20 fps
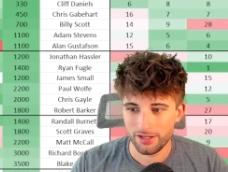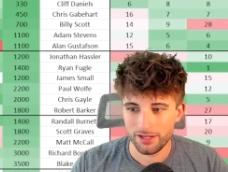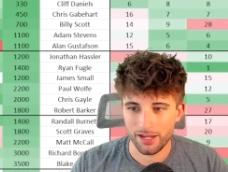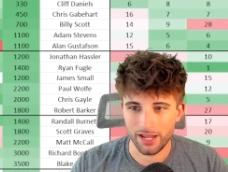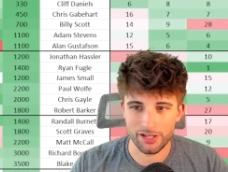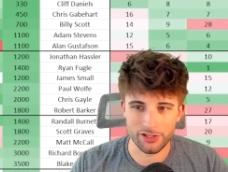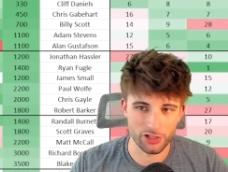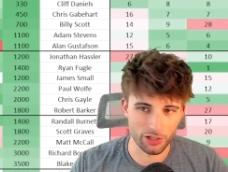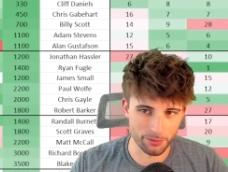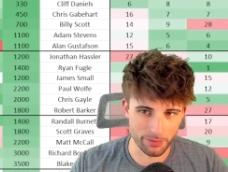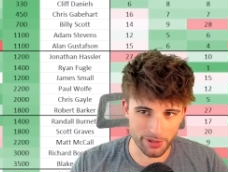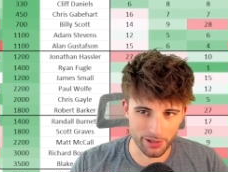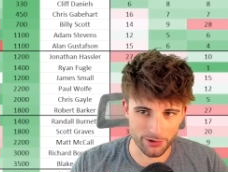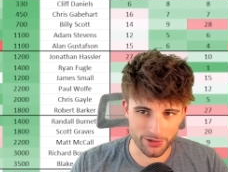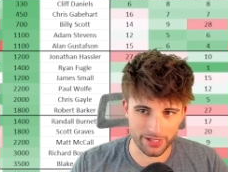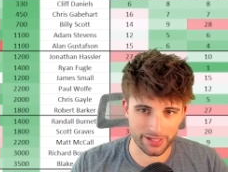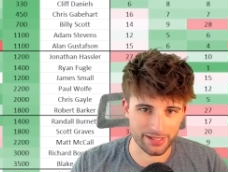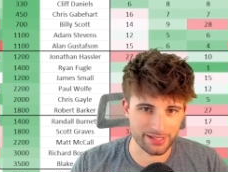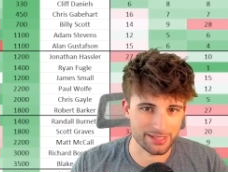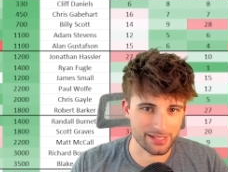in your build.
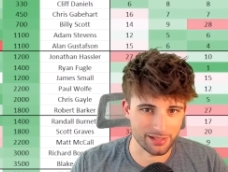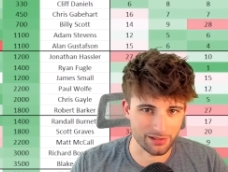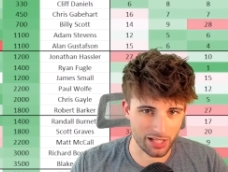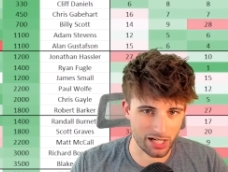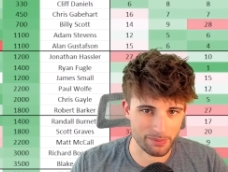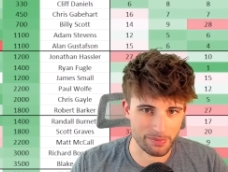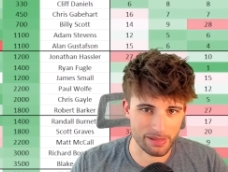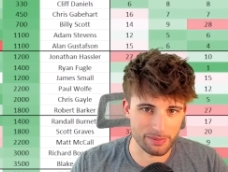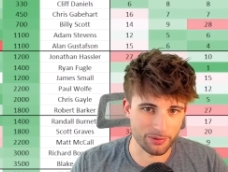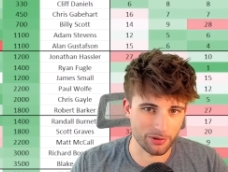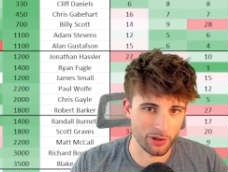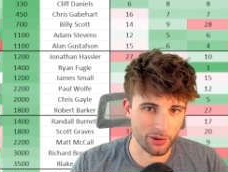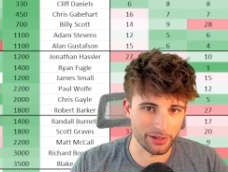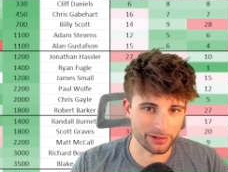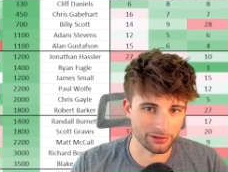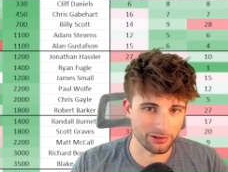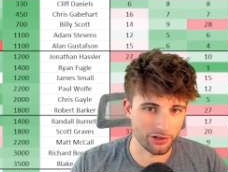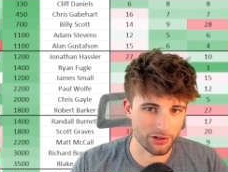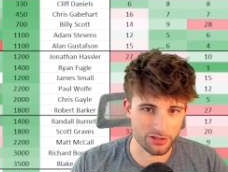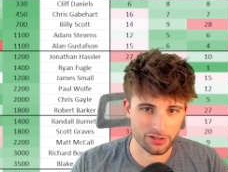I could see a lot of people going
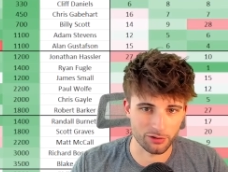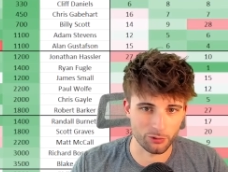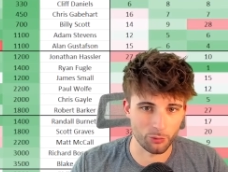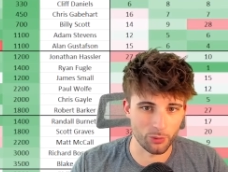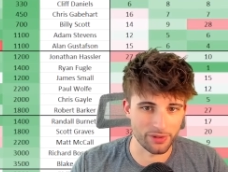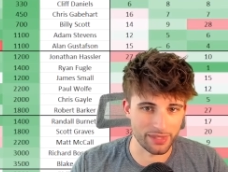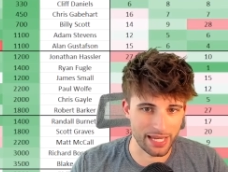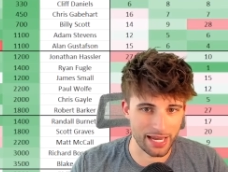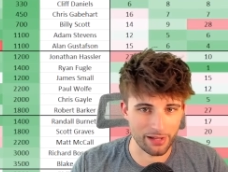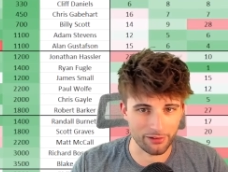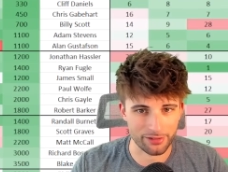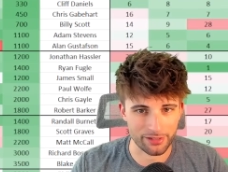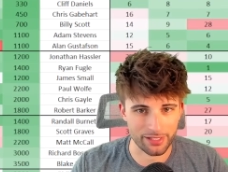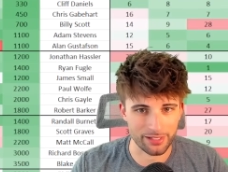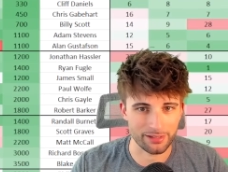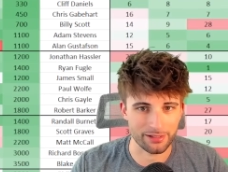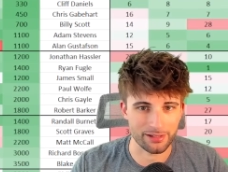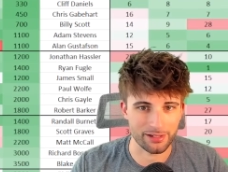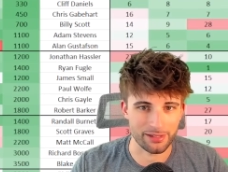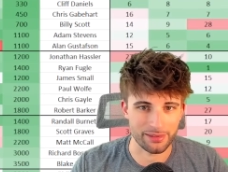Larson with
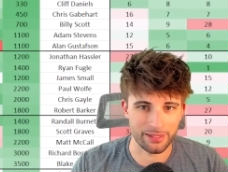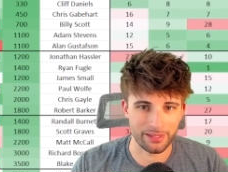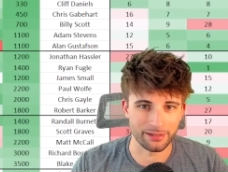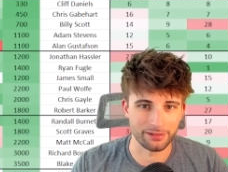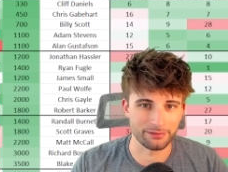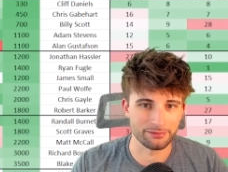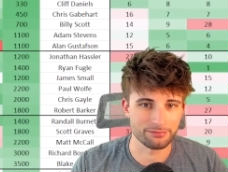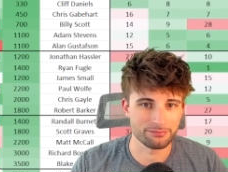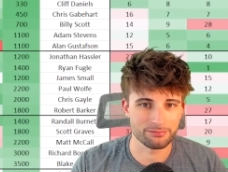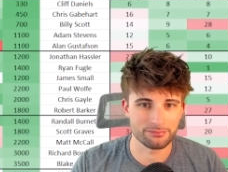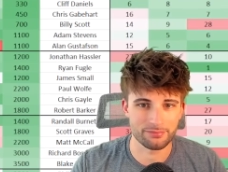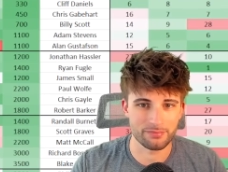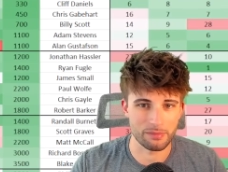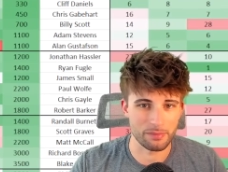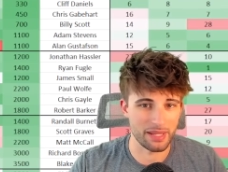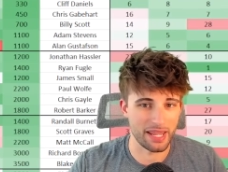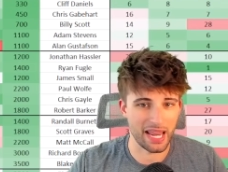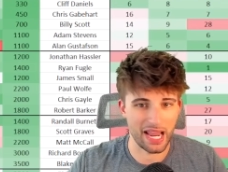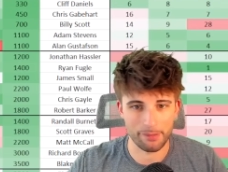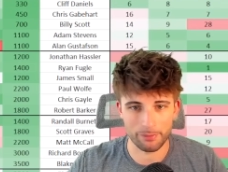Elliott and then
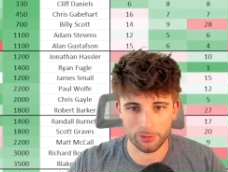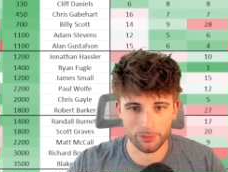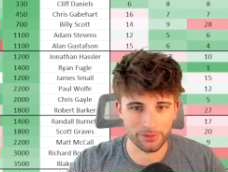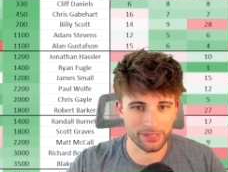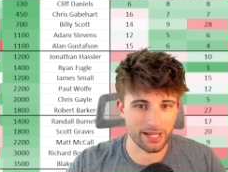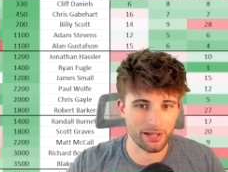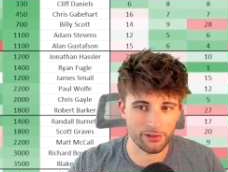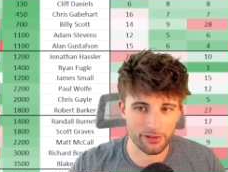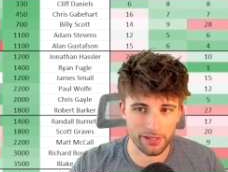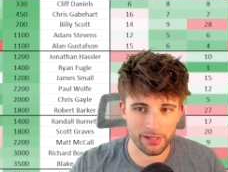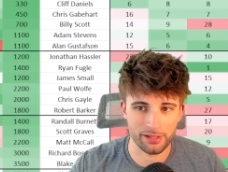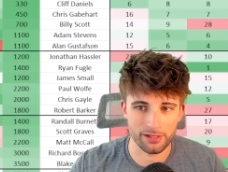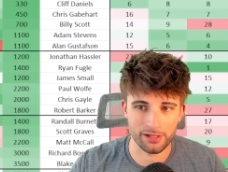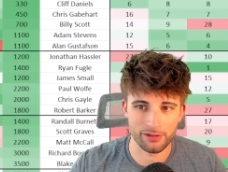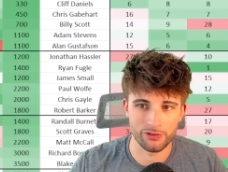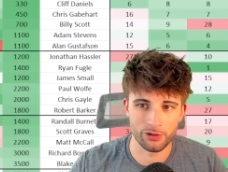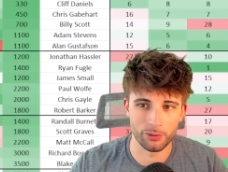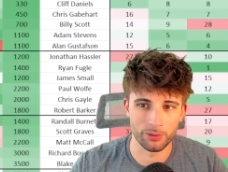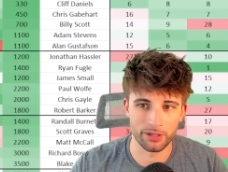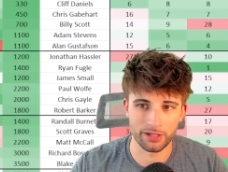maybe Hamlin with Elliott if
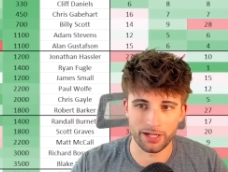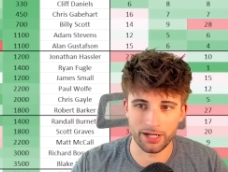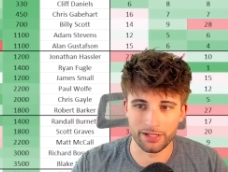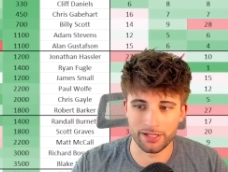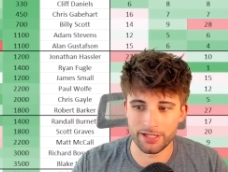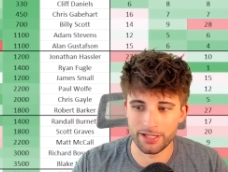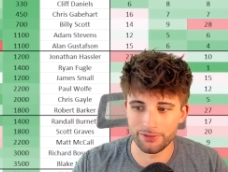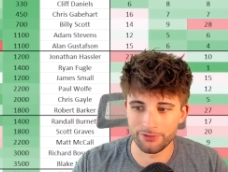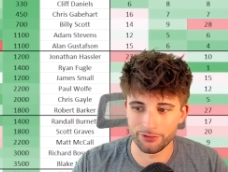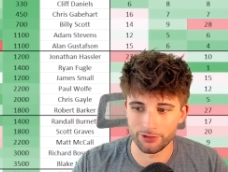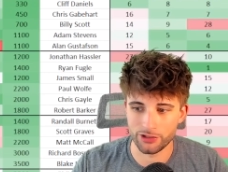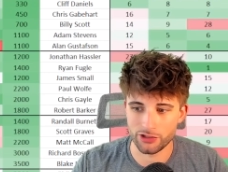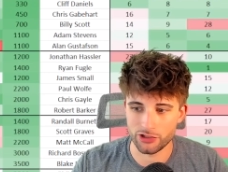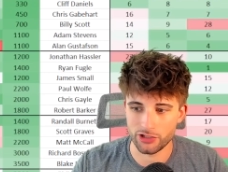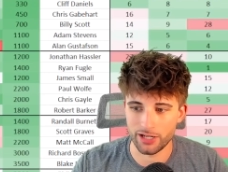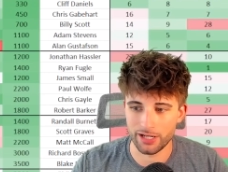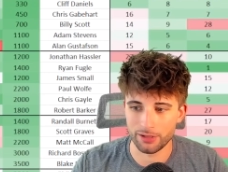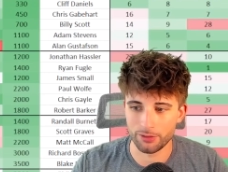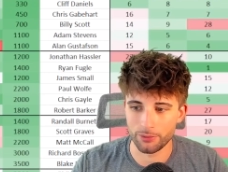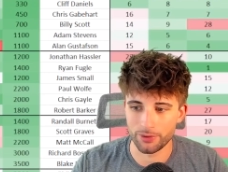you want to kind of
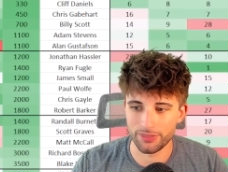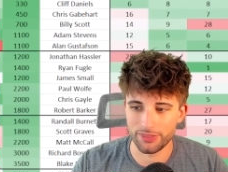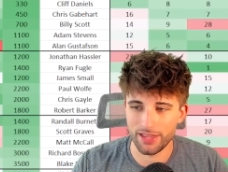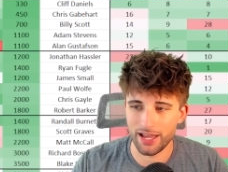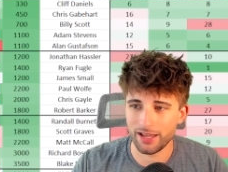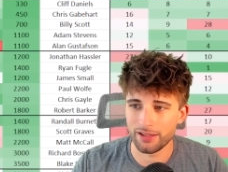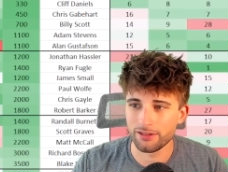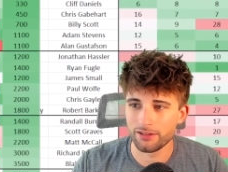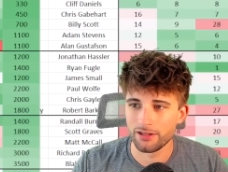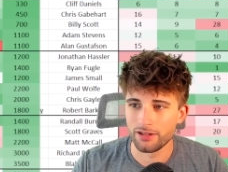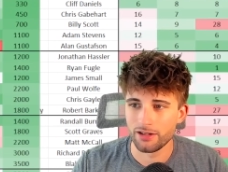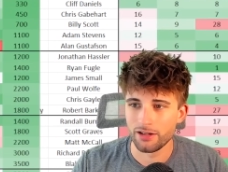differentiate it with that.